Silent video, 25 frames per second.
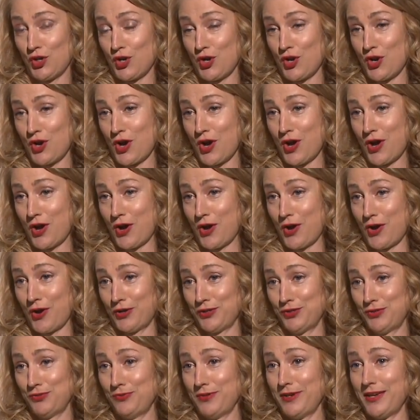Yes.
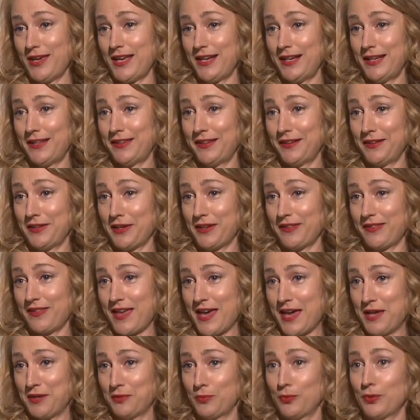Are you anything like
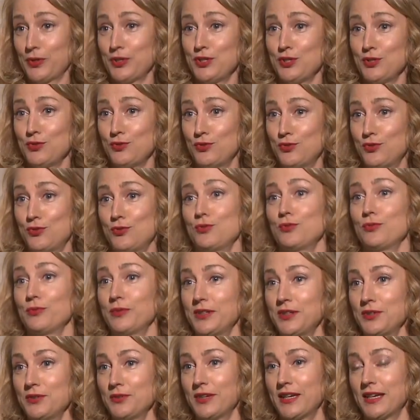that, or what do you do
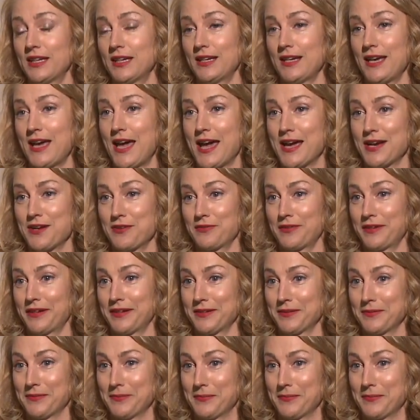when you get angry?